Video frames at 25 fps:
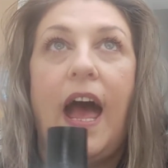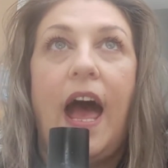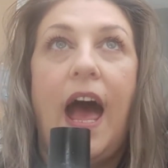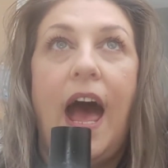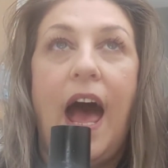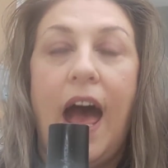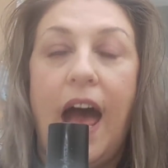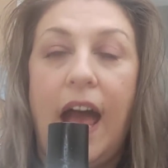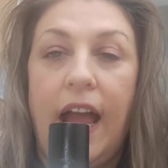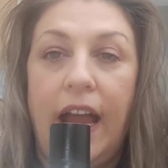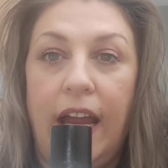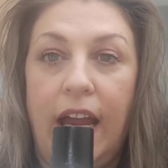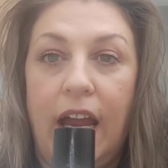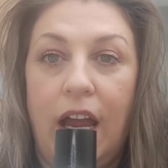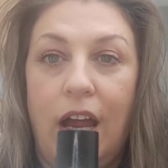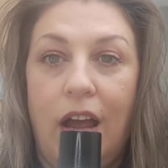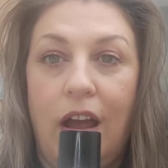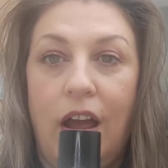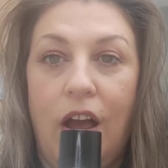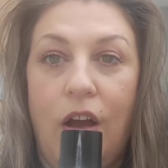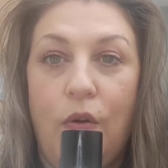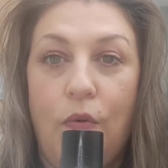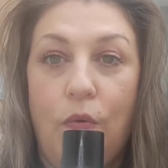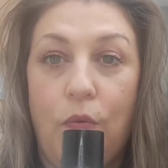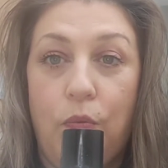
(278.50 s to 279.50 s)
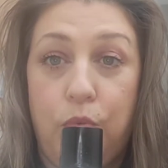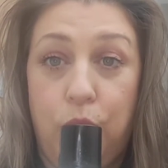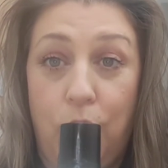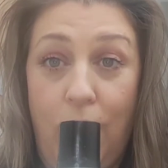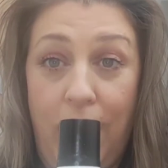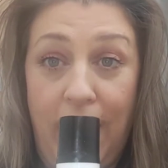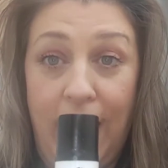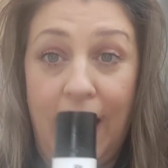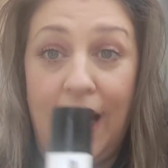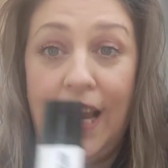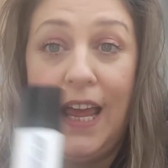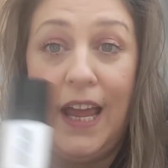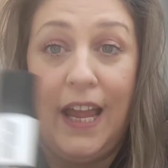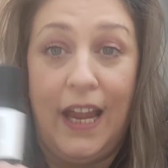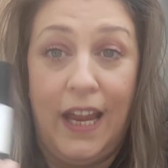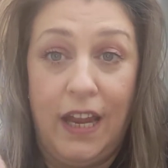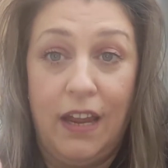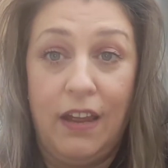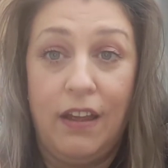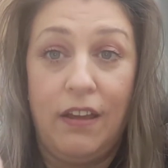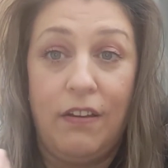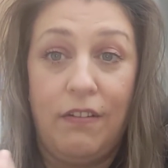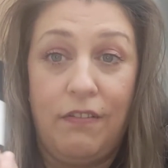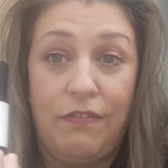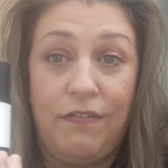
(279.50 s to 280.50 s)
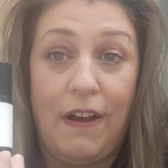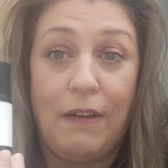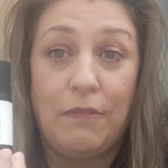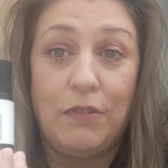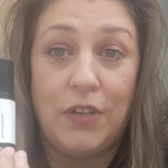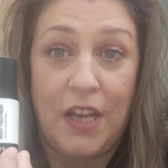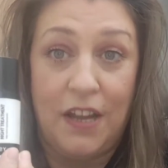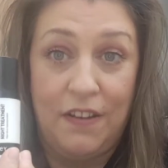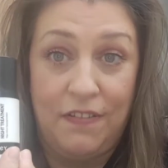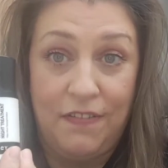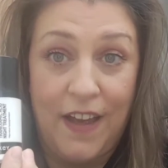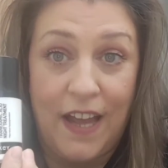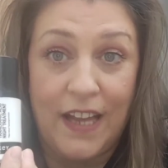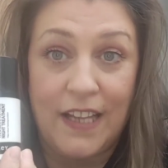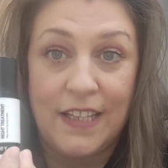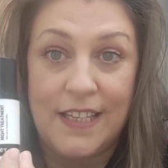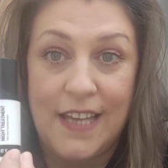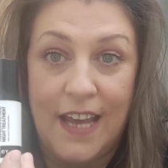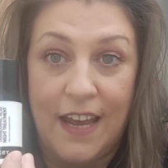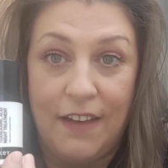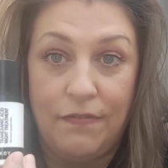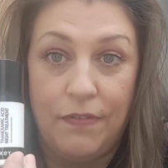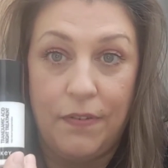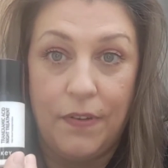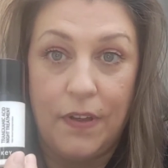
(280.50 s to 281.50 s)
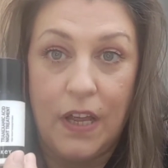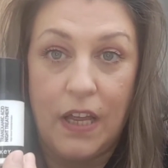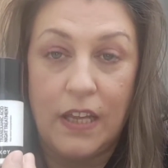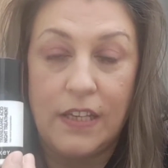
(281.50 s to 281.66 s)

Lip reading: I really found it effective.